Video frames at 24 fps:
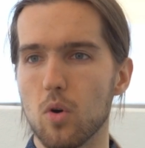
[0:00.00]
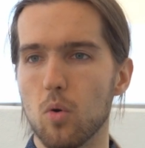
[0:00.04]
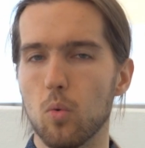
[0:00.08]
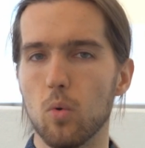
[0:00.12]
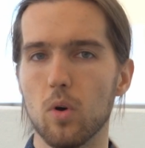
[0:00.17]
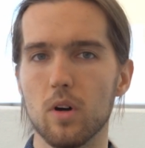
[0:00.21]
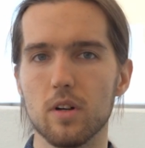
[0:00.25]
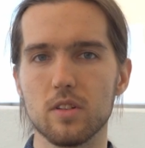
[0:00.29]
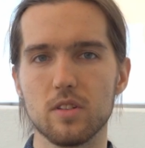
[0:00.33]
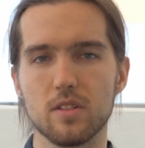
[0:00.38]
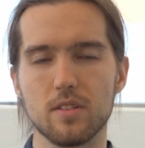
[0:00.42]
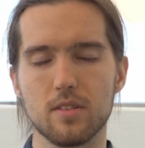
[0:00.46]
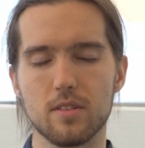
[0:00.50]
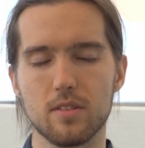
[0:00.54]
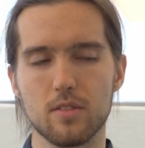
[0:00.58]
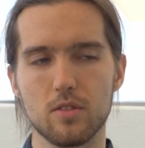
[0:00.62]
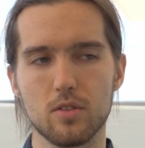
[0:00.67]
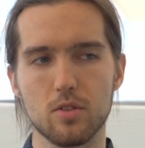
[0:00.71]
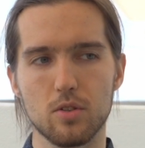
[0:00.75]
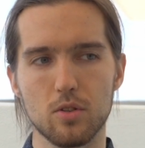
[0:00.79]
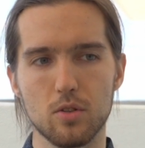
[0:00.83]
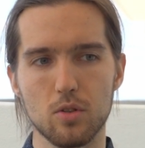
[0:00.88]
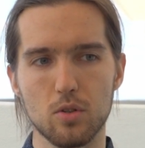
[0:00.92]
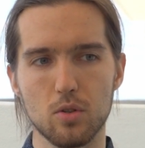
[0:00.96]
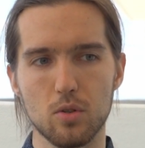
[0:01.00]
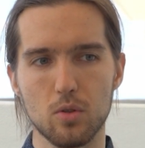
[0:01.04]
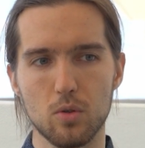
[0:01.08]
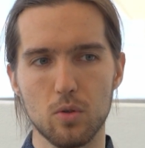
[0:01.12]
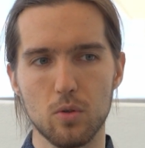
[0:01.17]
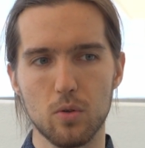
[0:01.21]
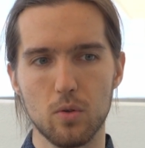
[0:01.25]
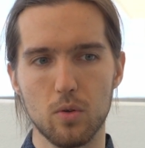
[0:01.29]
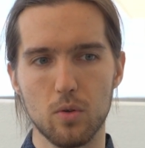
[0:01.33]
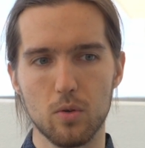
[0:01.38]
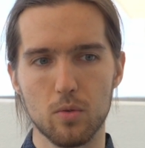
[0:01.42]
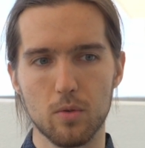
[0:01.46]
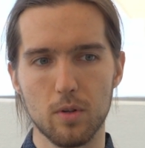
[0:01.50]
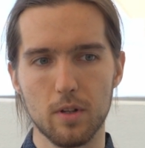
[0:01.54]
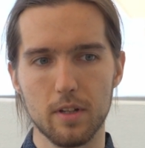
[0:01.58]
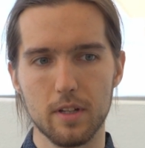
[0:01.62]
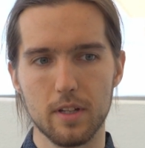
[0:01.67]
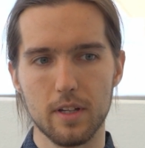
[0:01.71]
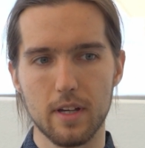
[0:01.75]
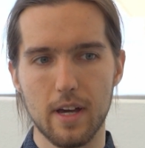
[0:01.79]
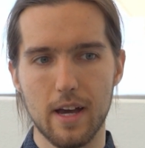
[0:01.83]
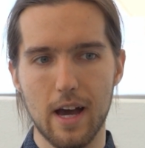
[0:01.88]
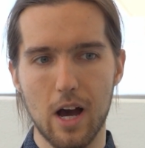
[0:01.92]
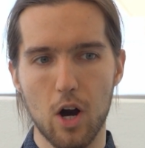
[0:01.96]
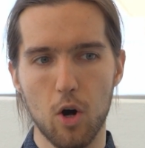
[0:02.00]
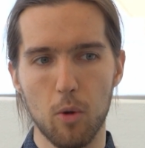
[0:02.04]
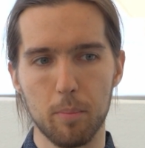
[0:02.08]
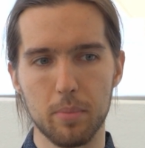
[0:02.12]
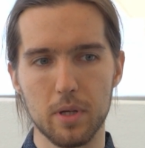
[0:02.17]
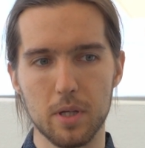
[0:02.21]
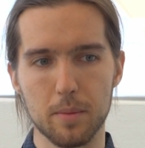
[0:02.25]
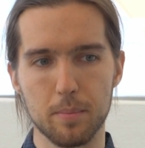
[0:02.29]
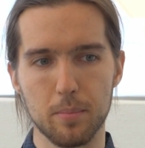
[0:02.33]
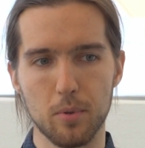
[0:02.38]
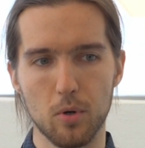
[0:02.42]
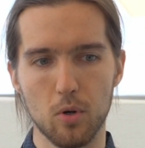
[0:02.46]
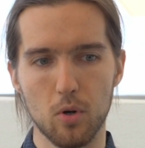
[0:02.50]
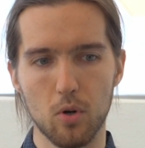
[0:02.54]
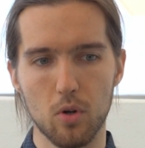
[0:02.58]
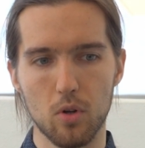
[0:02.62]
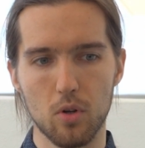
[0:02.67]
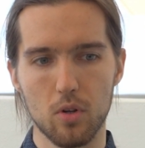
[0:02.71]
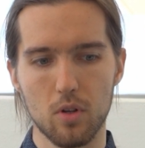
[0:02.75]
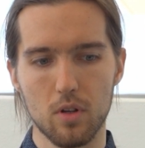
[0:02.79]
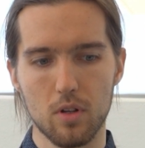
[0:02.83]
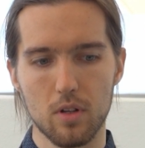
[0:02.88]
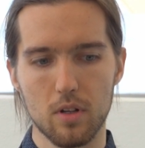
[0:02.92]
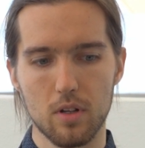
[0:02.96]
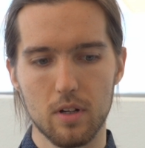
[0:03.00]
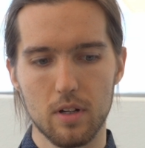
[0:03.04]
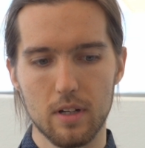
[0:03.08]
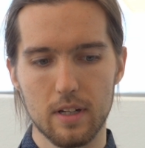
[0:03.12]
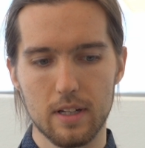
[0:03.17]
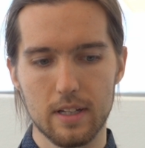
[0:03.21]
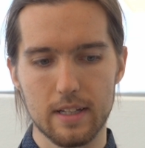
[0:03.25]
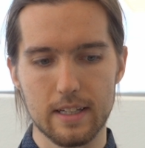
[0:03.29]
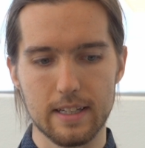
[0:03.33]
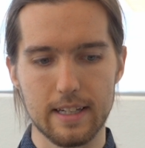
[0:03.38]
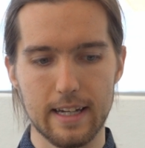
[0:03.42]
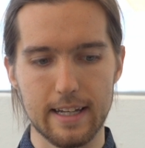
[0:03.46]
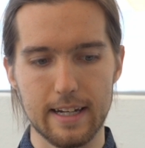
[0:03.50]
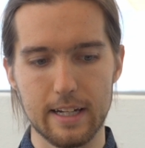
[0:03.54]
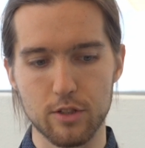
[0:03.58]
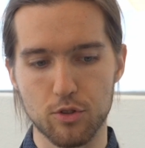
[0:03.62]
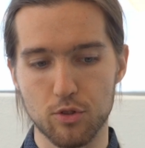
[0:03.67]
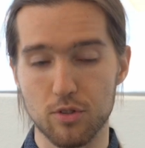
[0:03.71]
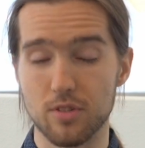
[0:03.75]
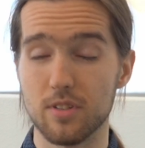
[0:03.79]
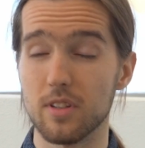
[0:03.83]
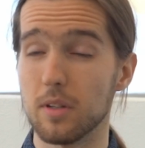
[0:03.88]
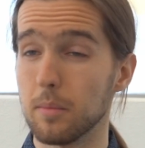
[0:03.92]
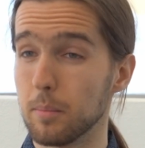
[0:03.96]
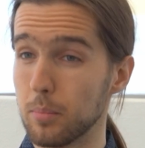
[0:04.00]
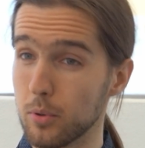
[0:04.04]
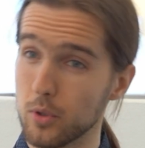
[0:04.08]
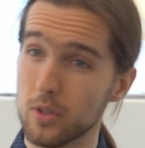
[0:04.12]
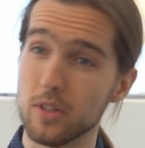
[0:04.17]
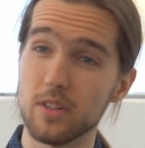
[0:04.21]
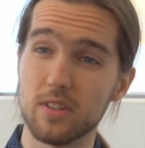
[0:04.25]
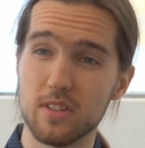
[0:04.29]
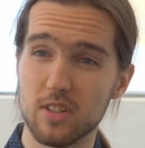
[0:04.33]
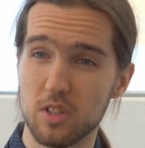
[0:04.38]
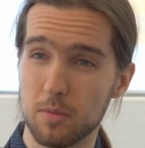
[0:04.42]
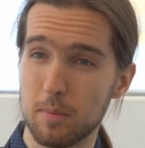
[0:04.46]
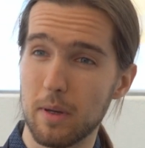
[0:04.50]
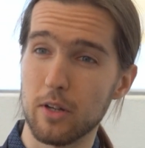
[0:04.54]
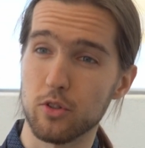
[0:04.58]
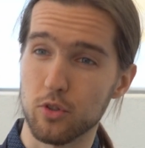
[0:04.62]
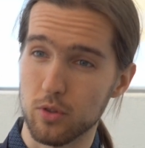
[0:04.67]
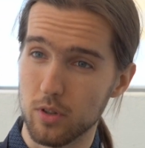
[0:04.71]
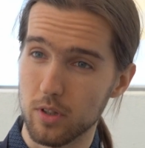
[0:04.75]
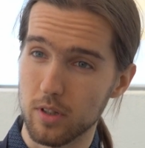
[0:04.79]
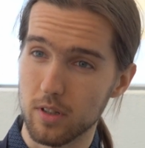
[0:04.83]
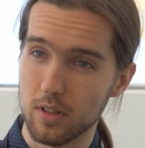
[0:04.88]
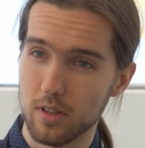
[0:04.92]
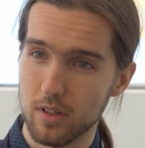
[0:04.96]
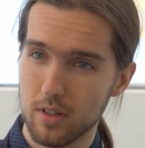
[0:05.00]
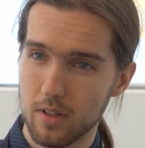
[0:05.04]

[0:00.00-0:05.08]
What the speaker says: was to really help people get interested in Plutus especially.